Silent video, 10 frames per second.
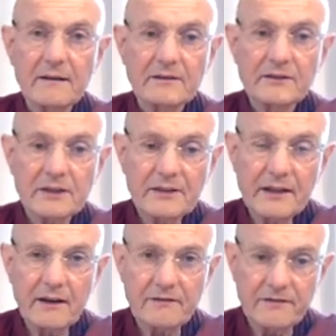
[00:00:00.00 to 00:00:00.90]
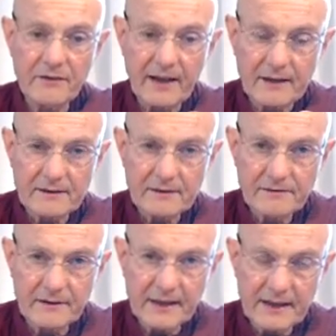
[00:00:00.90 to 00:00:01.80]
just enough for
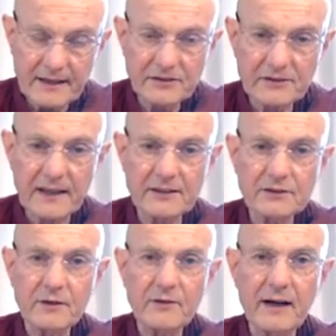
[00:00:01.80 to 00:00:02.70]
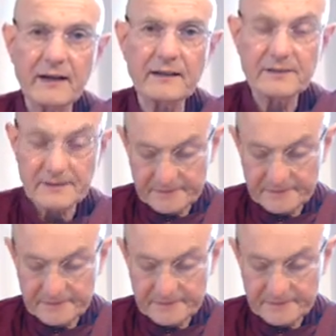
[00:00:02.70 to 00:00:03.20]
the insight to arise.